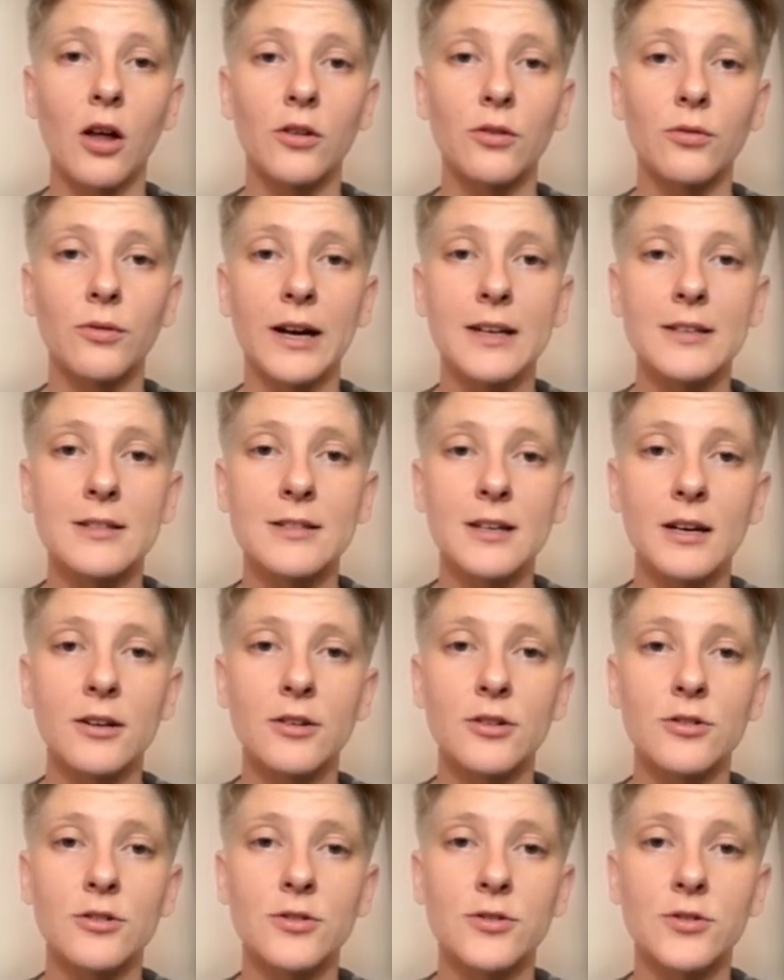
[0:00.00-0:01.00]
the right side of
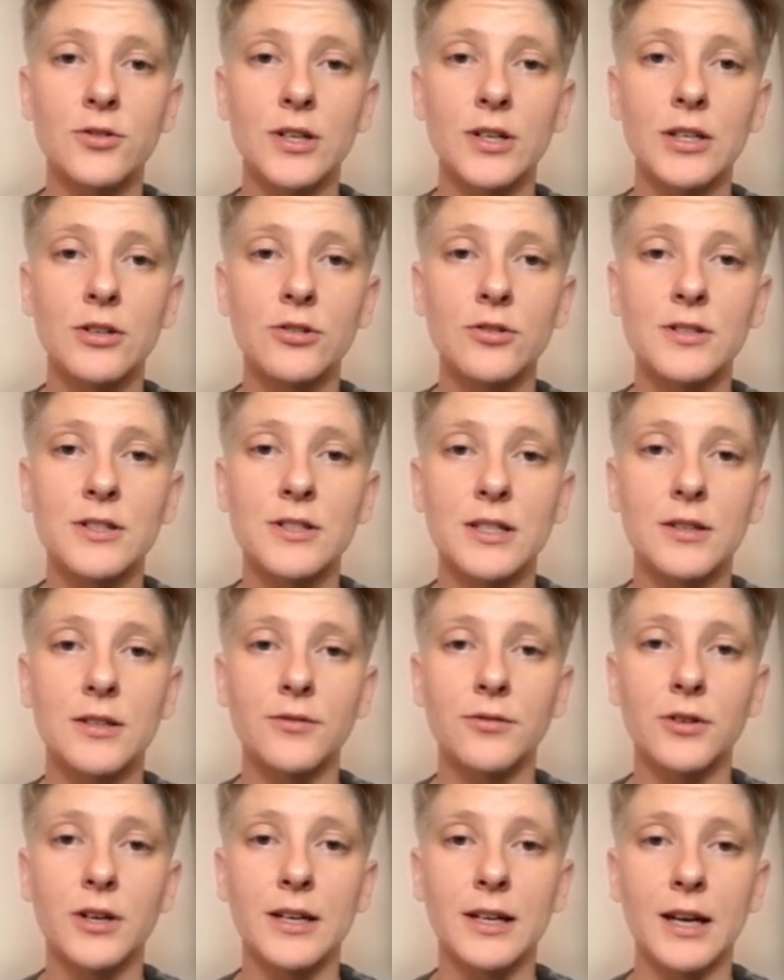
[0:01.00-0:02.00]
your screen, you'll see
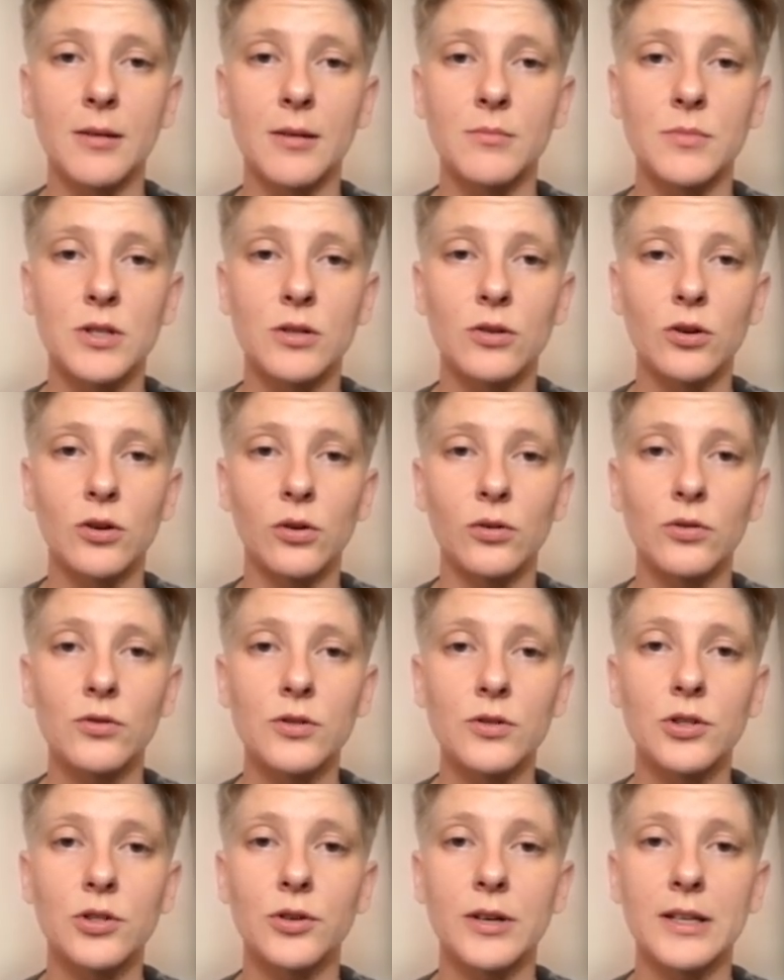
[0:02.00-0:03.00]
different games and
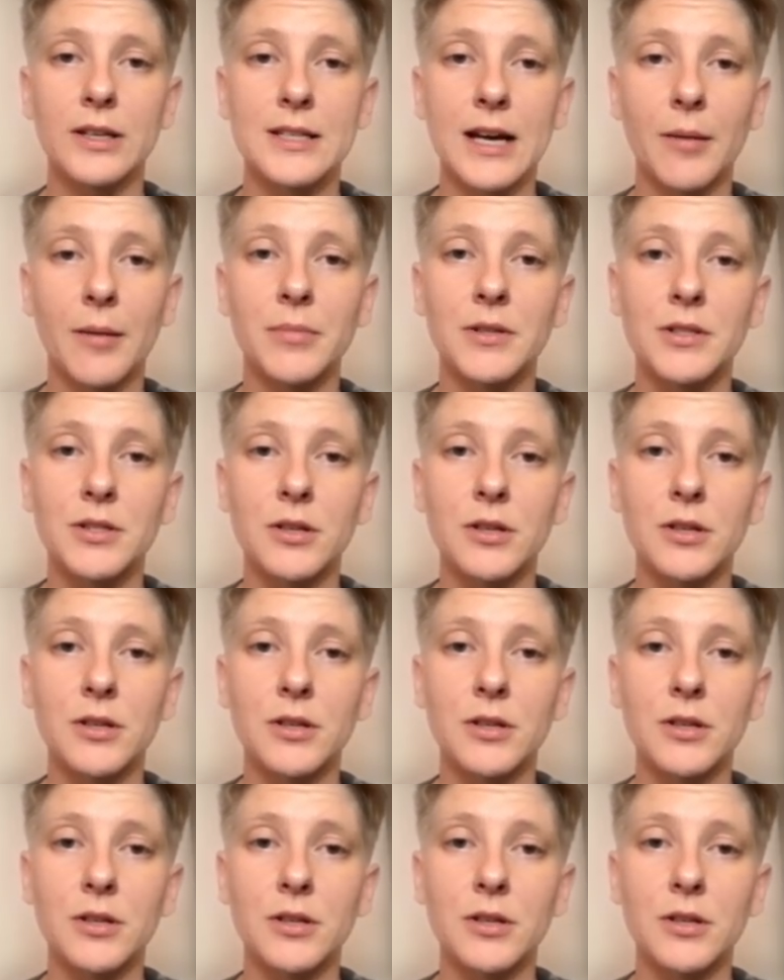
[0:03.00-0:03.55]
goals. You can tap into